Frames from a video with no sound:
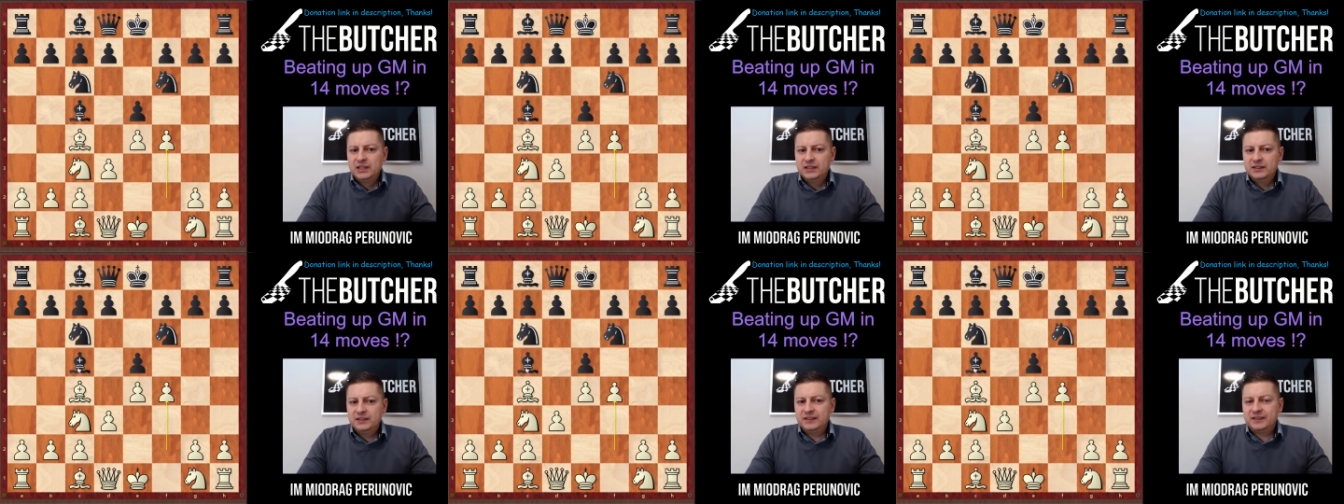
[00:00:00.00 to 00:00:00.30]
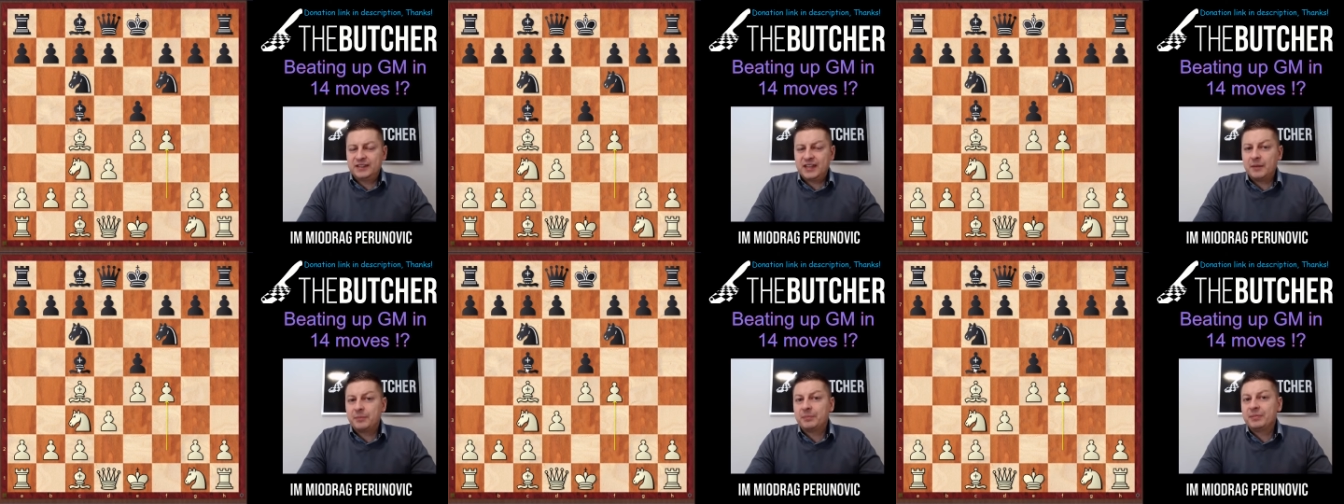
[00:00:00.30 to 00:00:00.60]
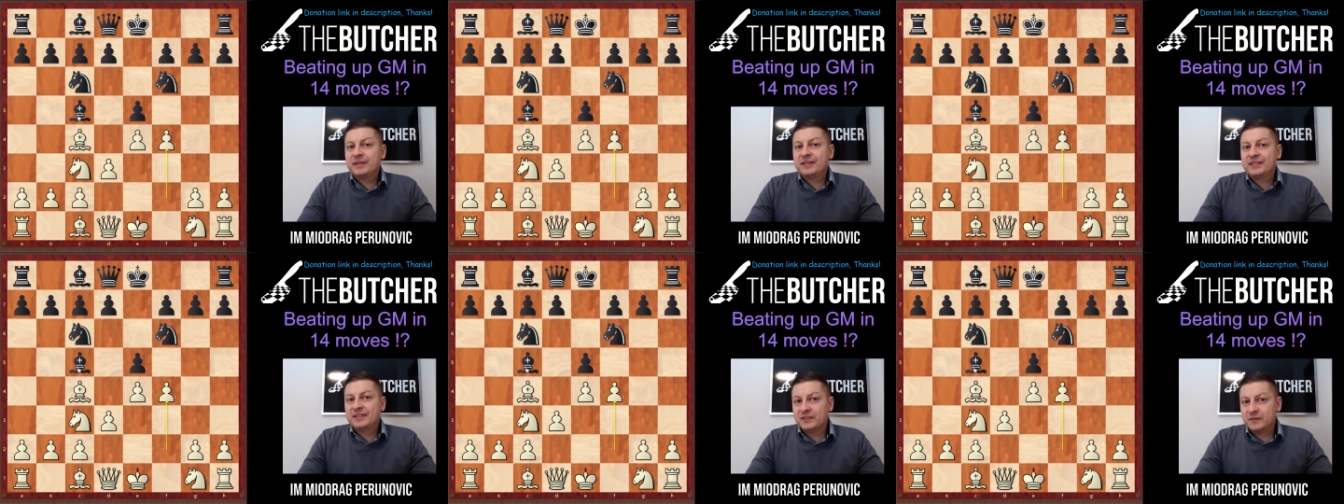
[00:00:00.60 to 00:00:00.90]
this
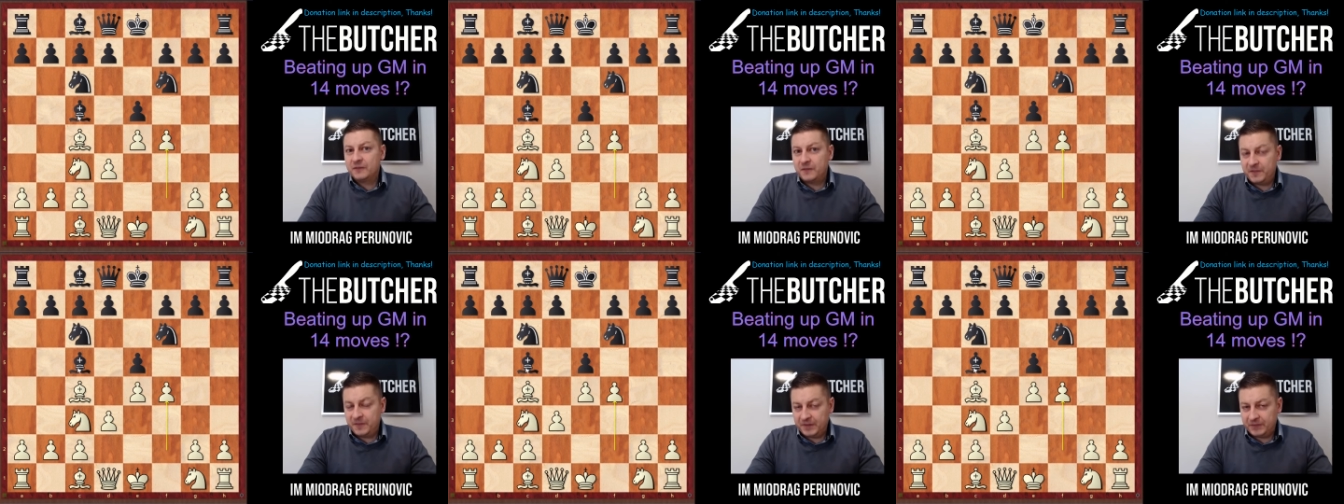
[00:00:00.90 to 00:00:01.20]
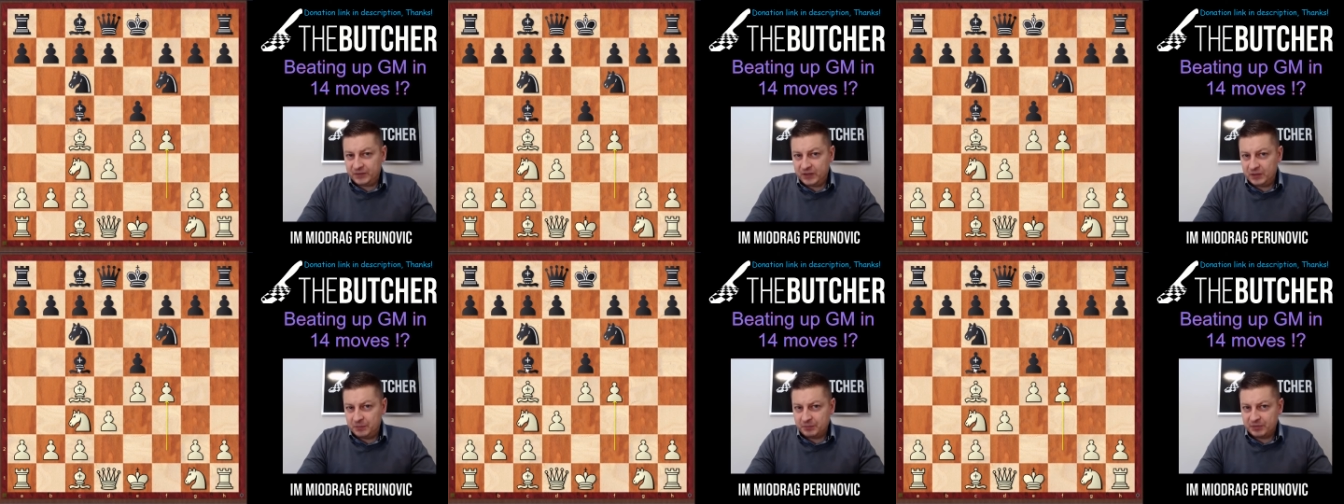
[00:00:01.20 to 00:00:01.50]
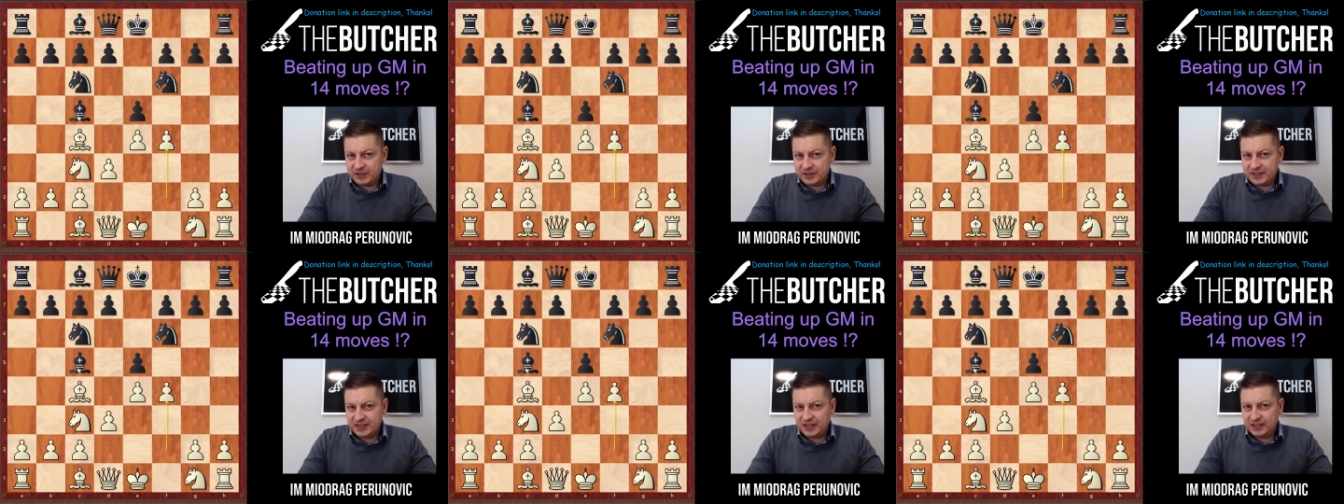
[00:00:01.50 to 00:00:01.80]
happens in
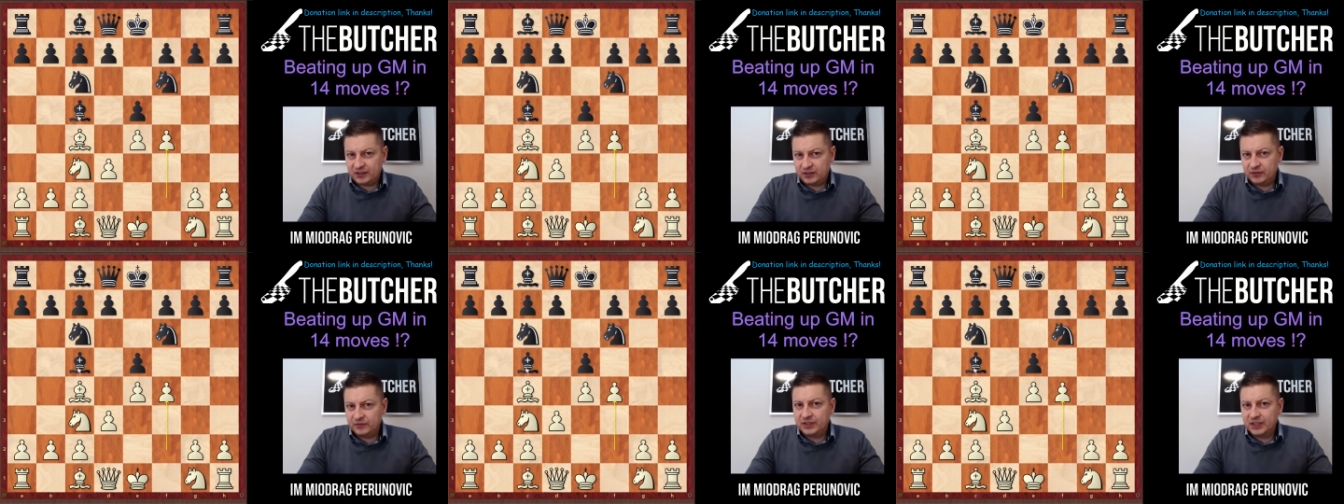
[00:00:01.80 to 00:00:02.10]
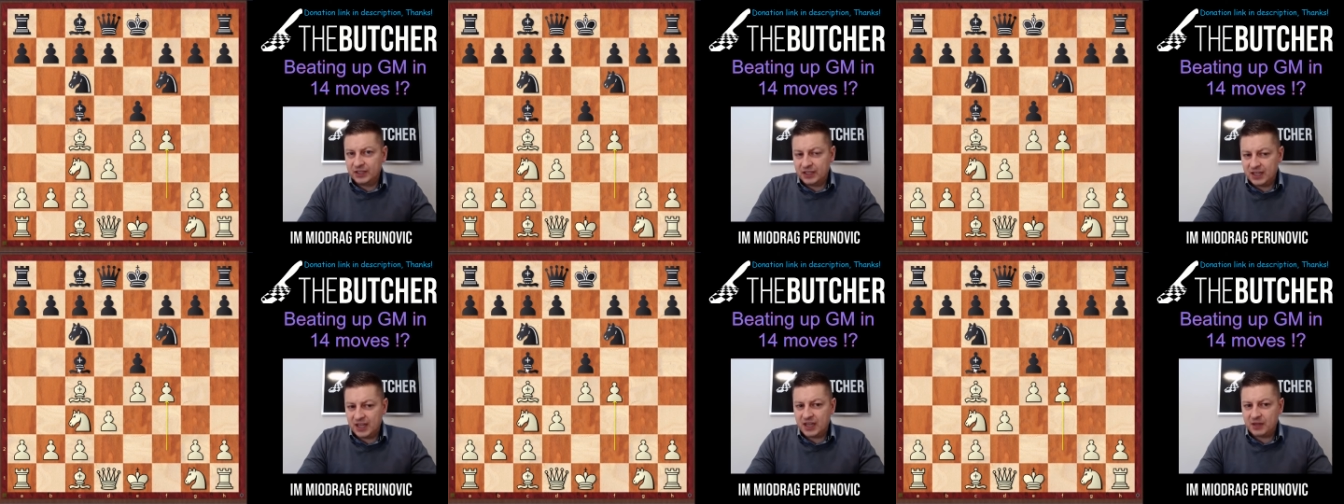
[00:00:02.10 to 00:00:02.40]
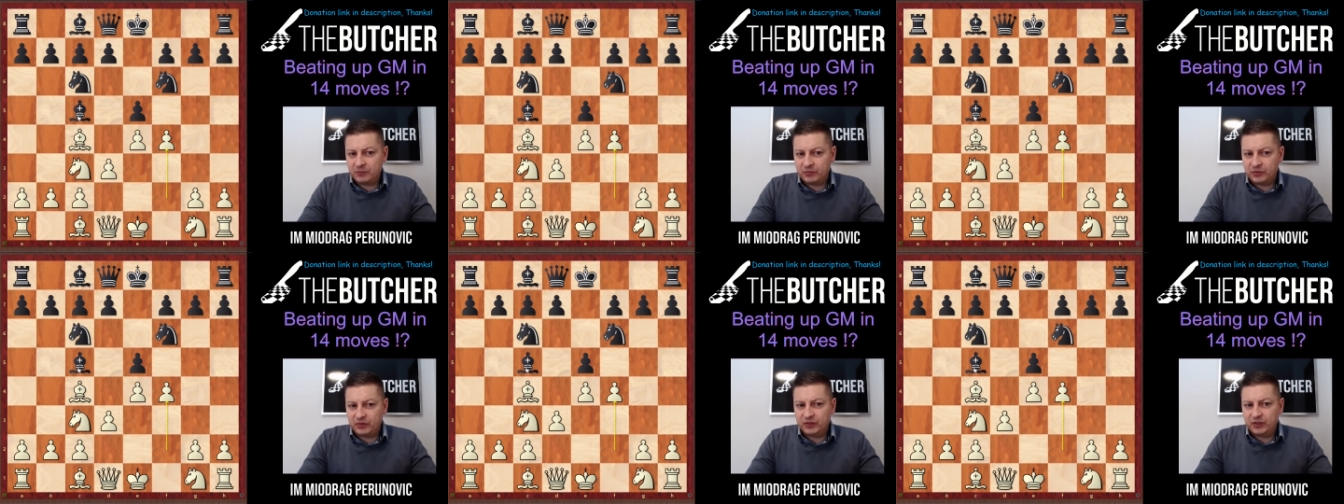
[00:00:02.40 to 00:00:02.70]
50% of the
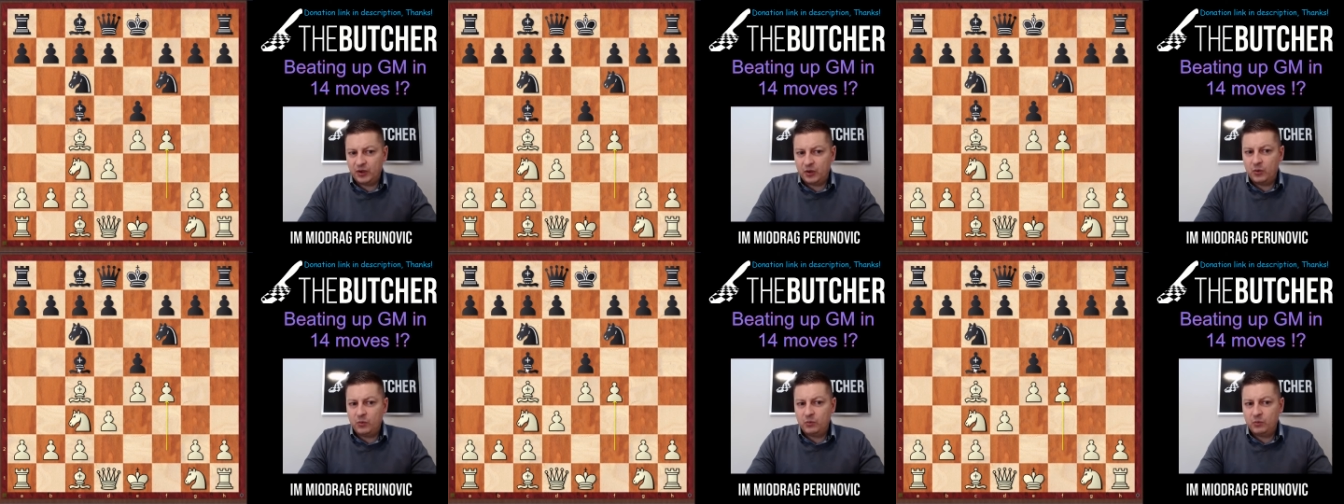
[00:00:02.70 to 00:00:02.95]
games uh,